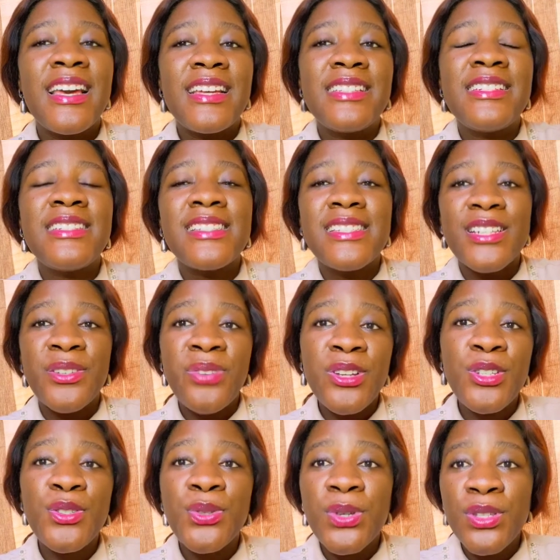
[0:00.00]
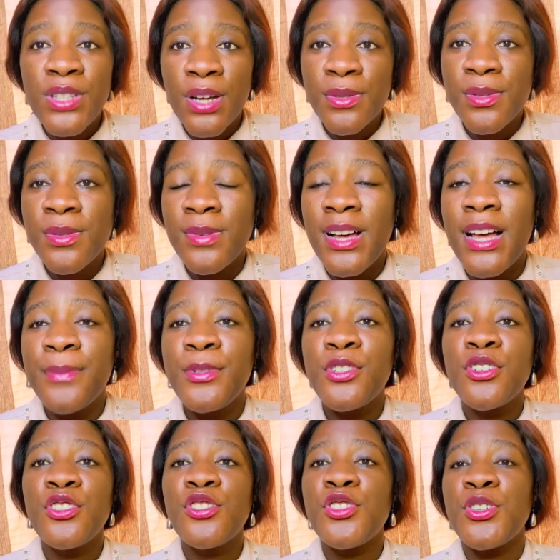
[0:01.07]
this is a credit going out to her
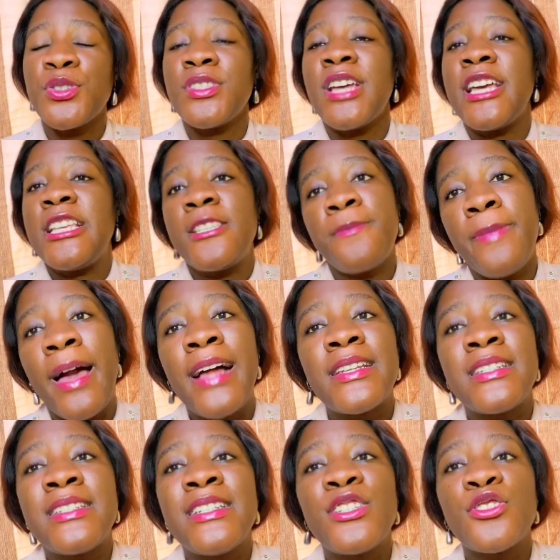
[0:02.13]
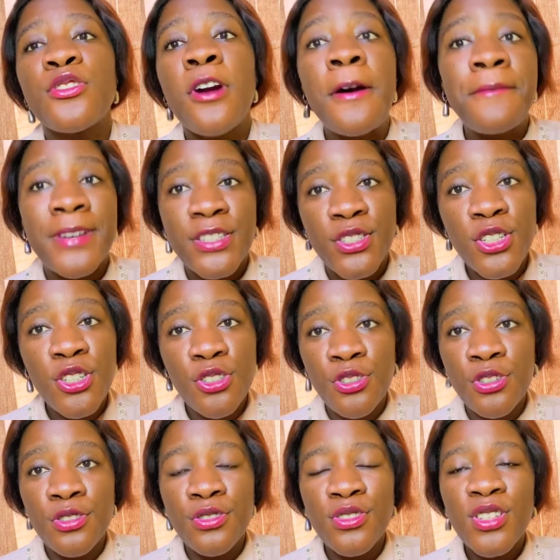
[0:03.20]
because she was one that inspired these
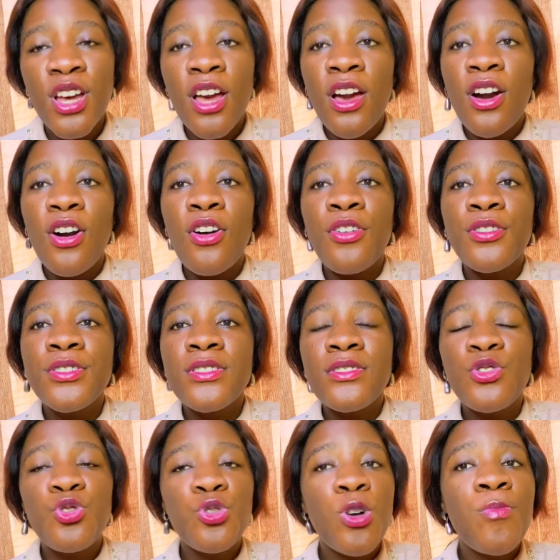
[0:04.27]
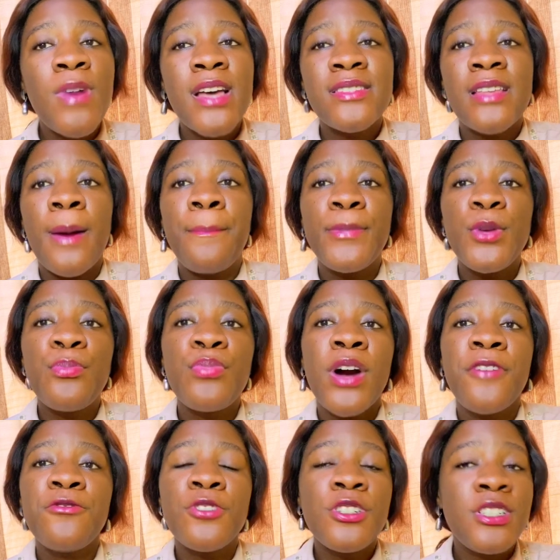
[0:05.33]
conversations on traumas that people
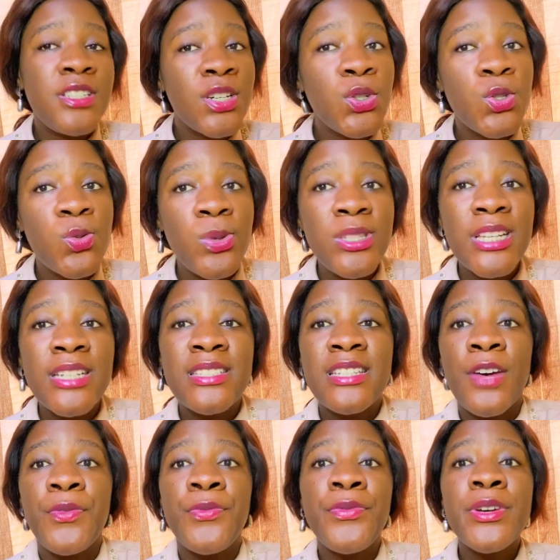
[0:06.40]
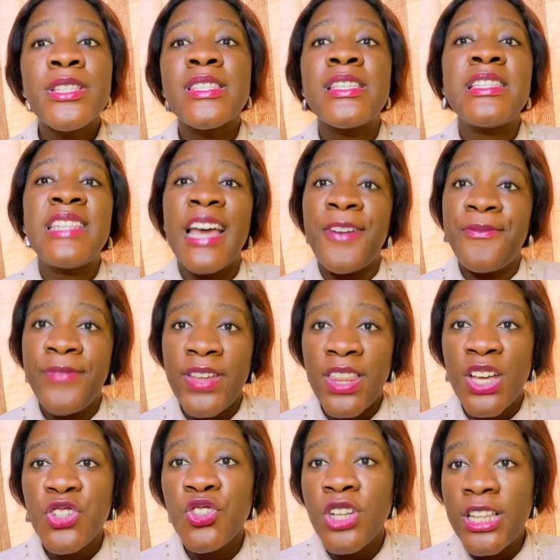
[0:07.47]
have not dealt with and is affecting their
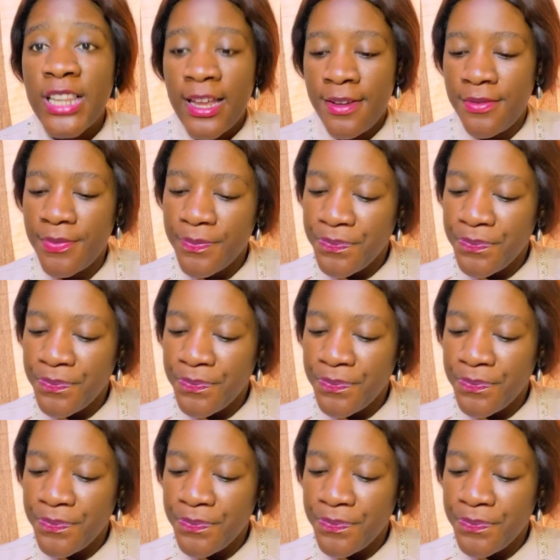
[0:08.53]
financial life.